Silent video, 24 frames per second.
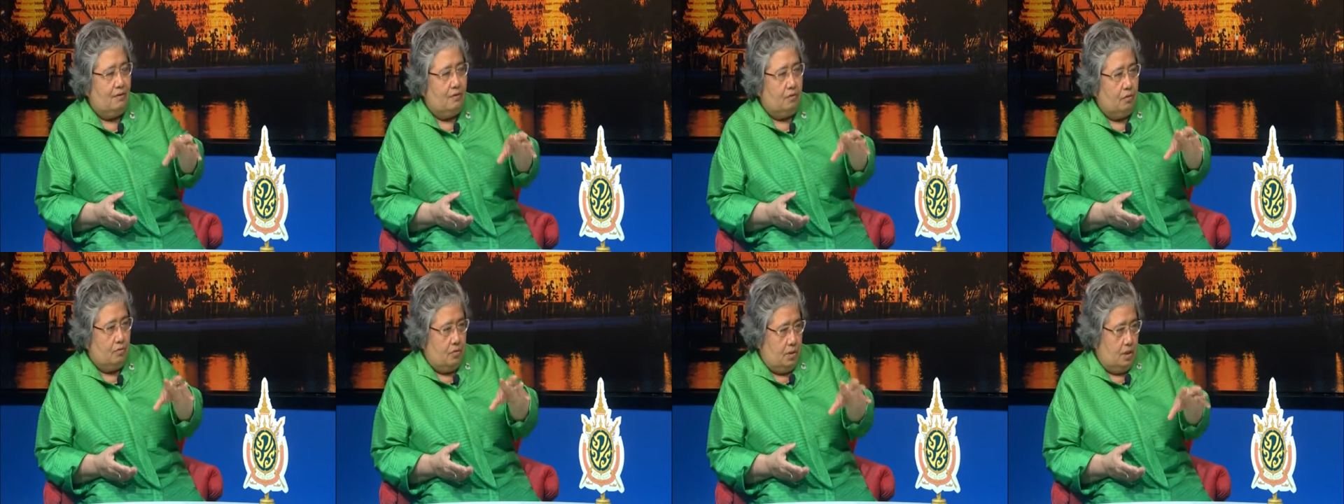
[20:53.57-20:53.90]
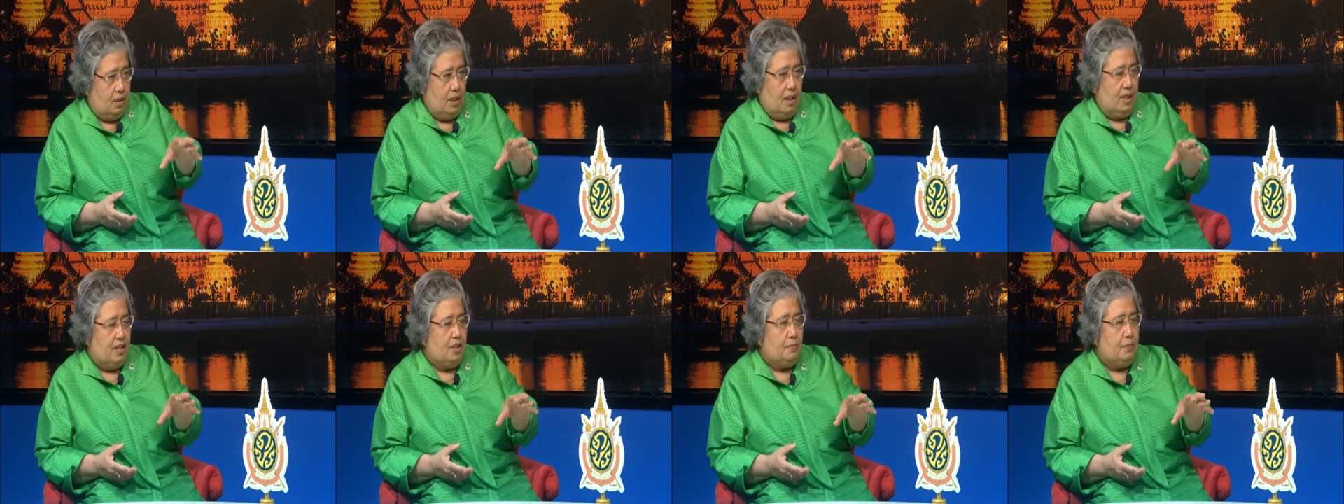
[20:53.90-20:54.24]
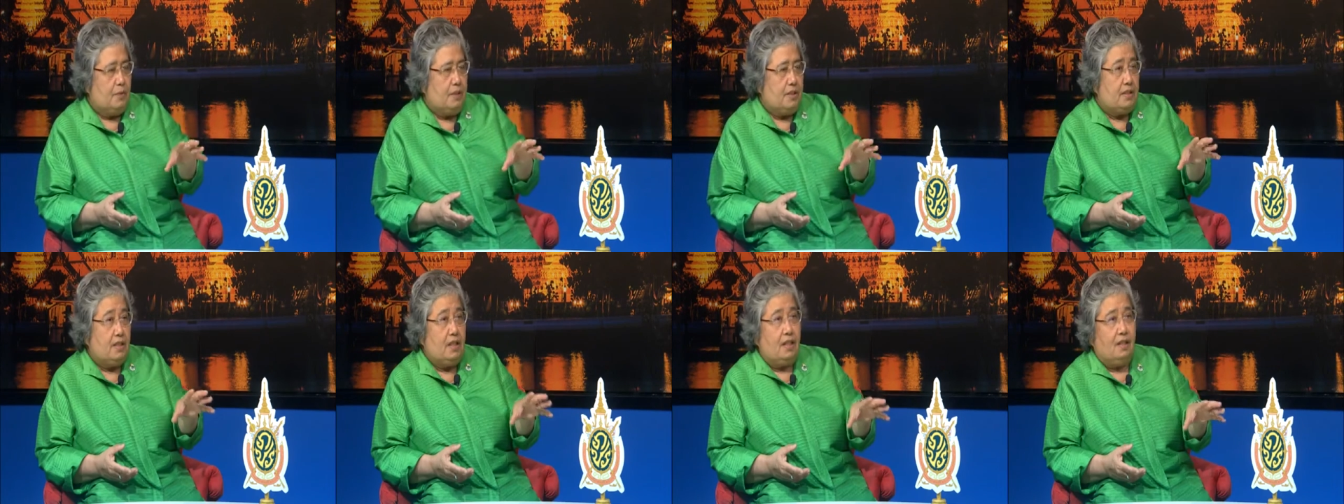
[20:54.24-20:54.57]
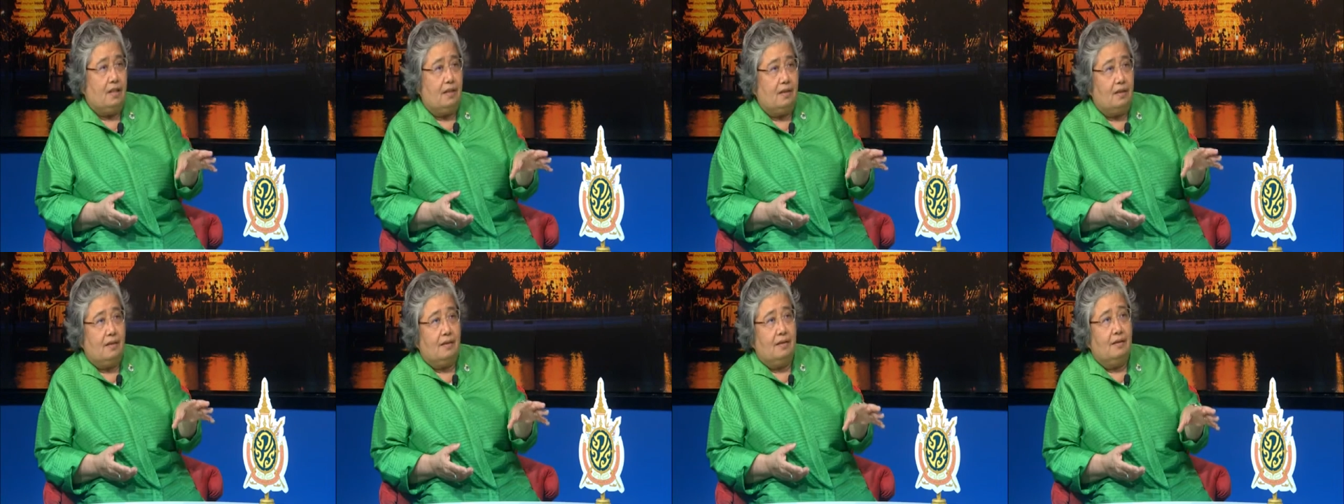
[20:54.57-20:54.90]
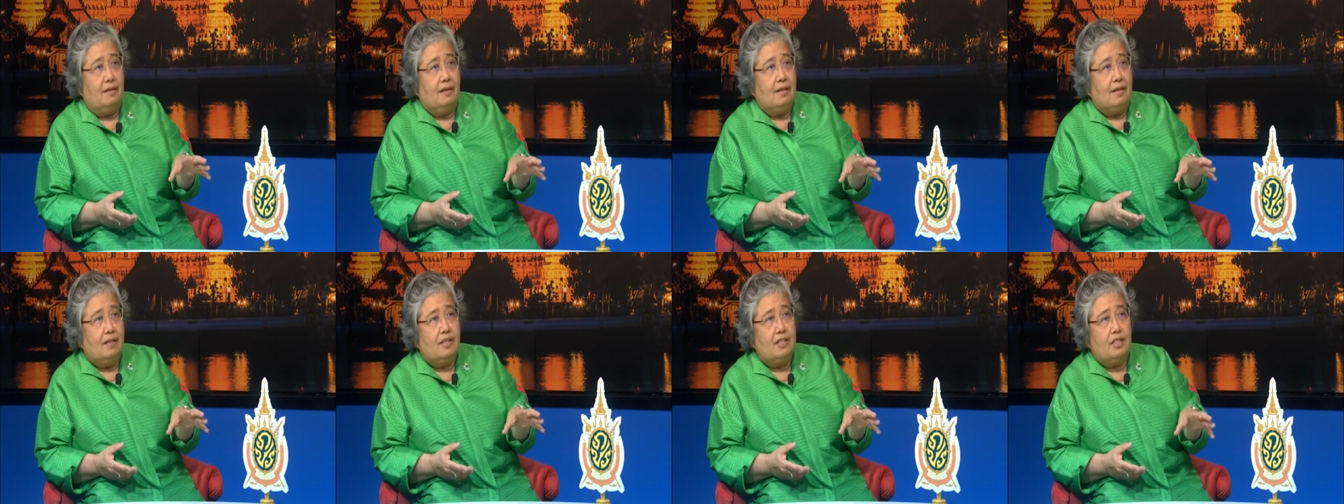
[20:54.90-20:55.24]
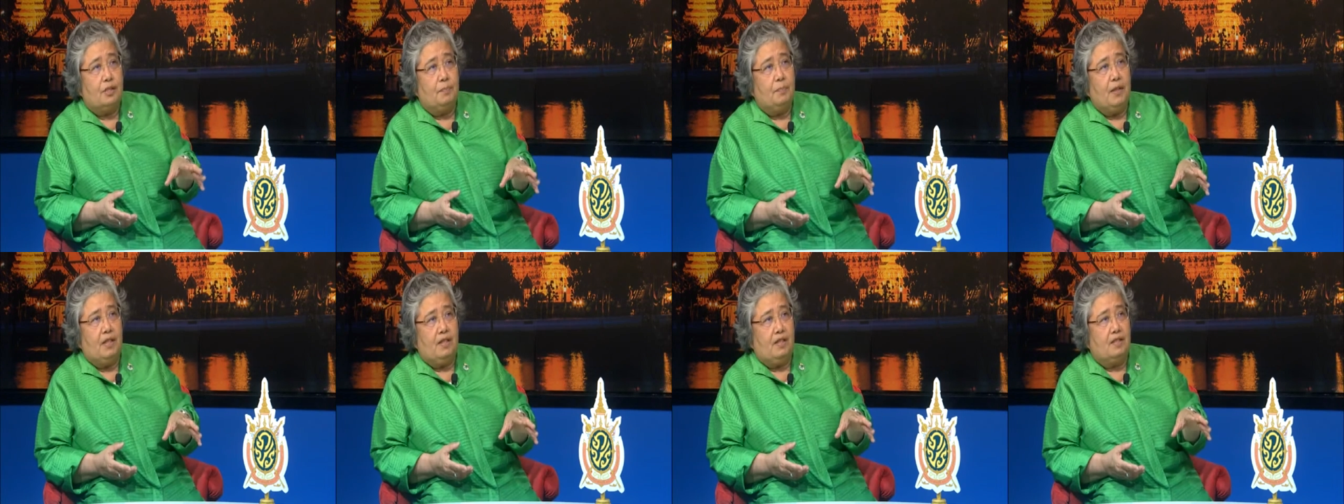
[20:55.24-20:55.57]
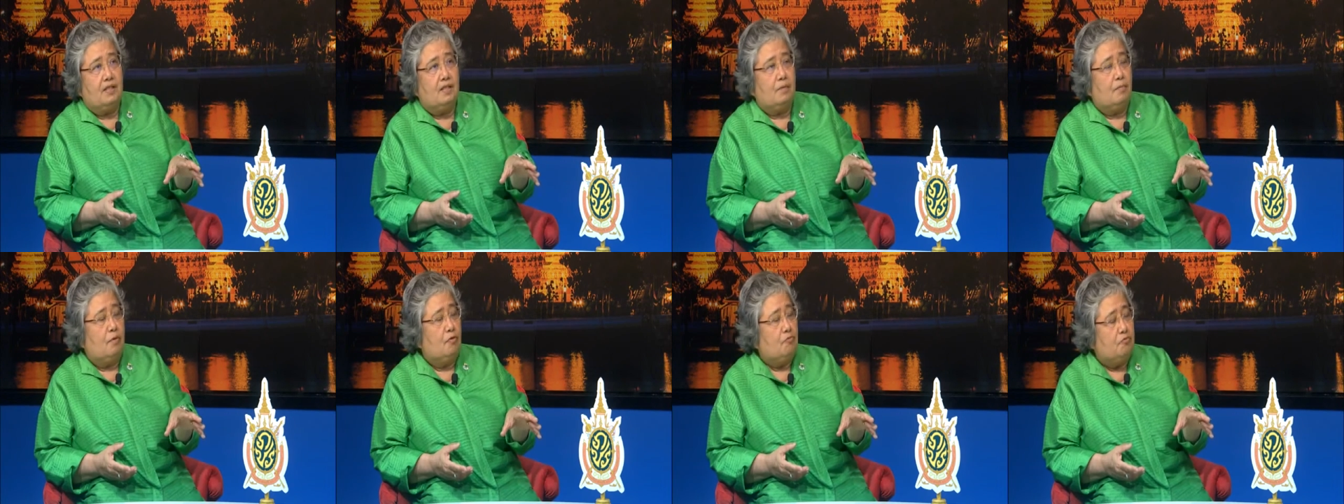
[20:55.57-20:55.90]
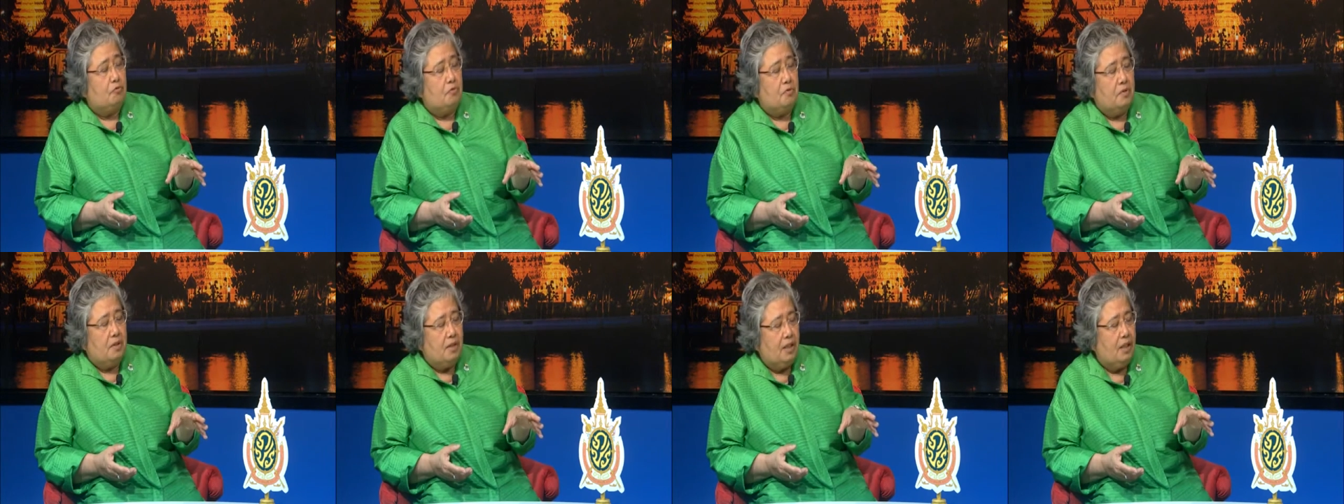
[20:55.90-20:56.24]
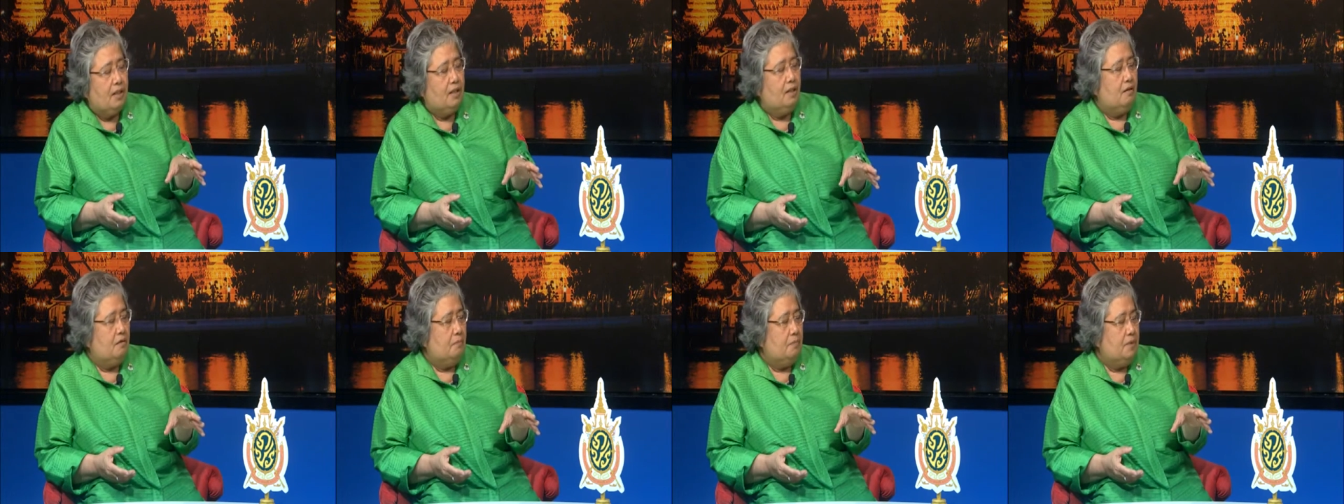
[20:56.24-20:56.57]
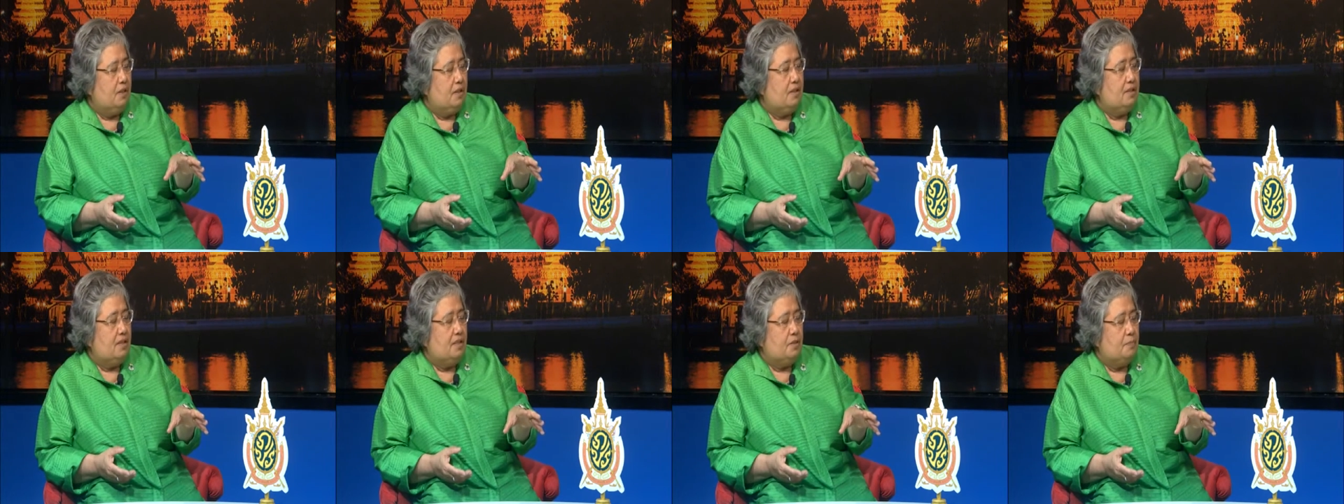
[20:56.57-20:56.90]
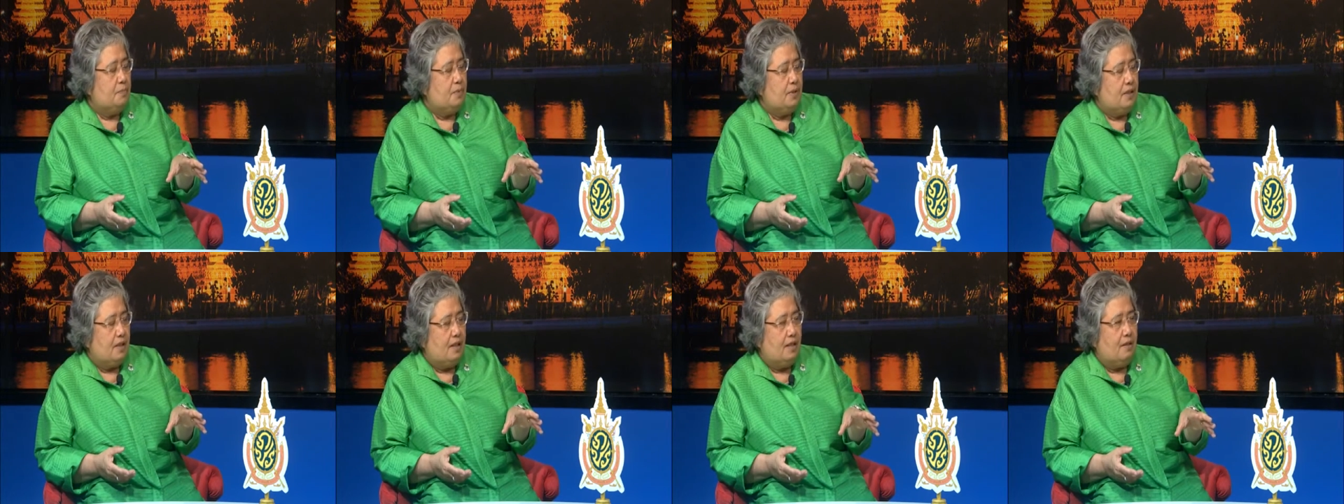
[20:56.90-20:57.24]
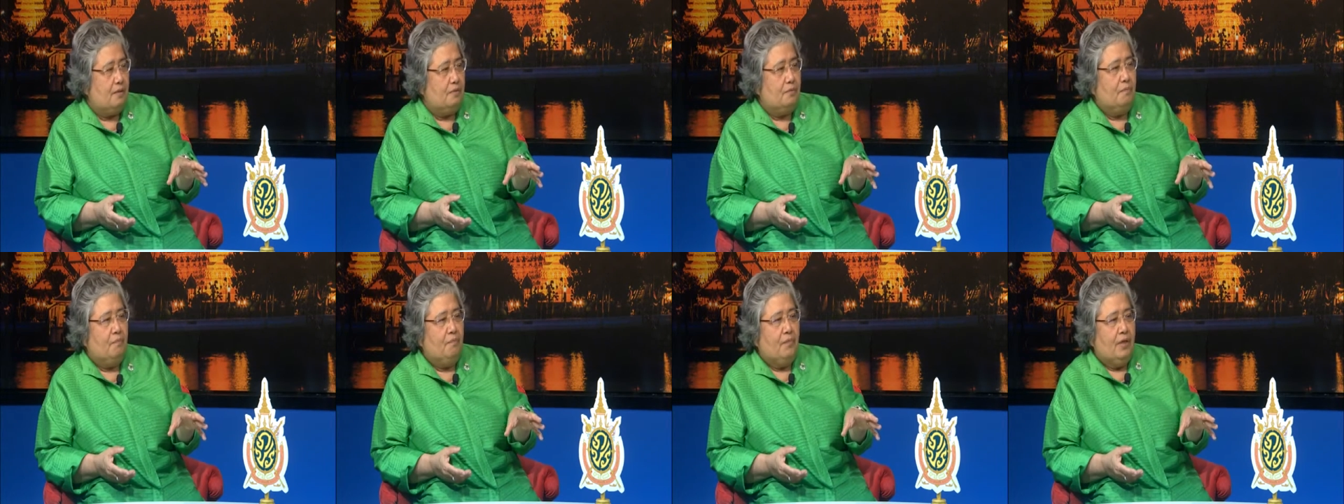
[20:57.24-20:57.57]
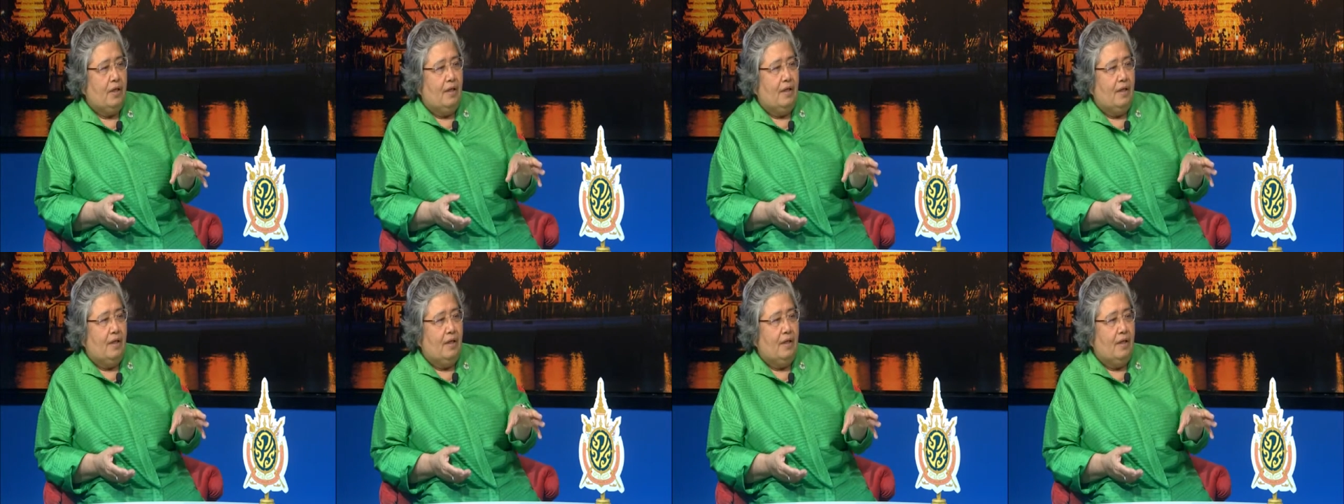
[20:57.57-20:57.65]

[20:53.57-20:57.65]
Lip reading: So it's high-speed train. The speed is about 400 kilometers per hour.